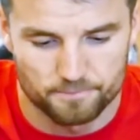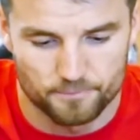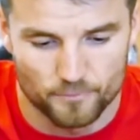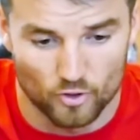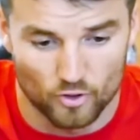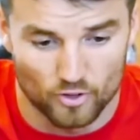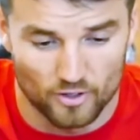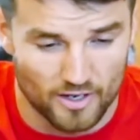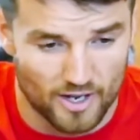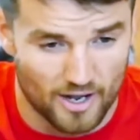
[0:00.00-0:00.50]

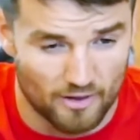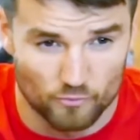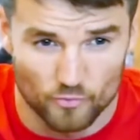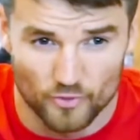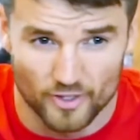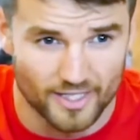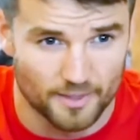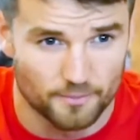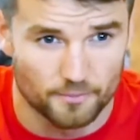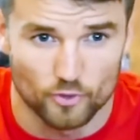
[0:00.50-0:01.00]
But I'm
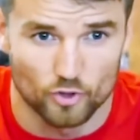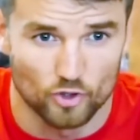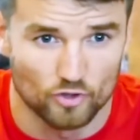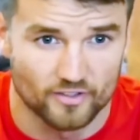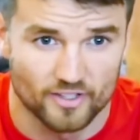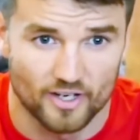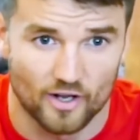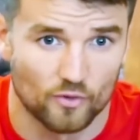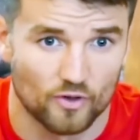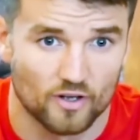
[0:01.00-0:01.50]
really
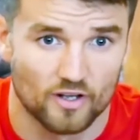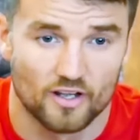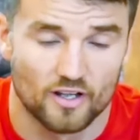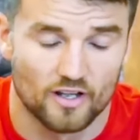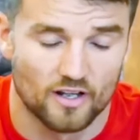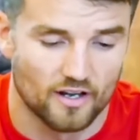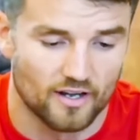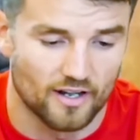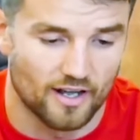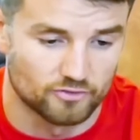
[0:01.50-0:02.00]
improving now.
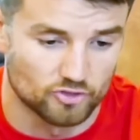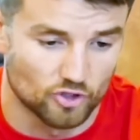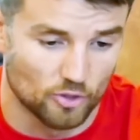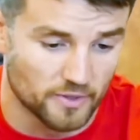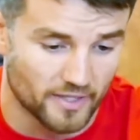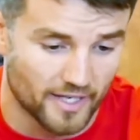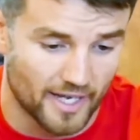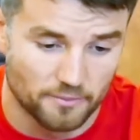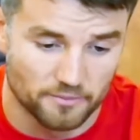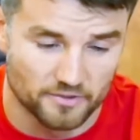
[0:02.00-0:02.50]
I've took
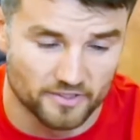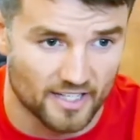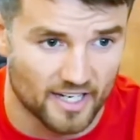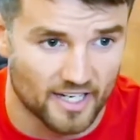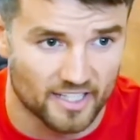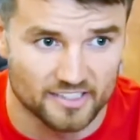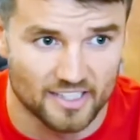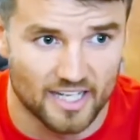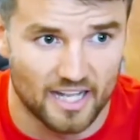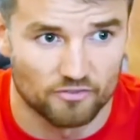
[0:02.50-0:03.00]
my games to the
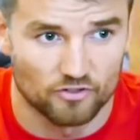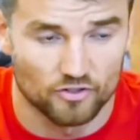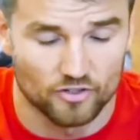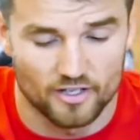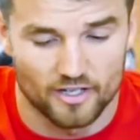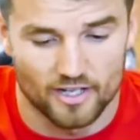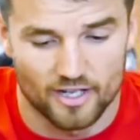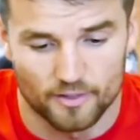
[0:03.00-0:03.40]
next level.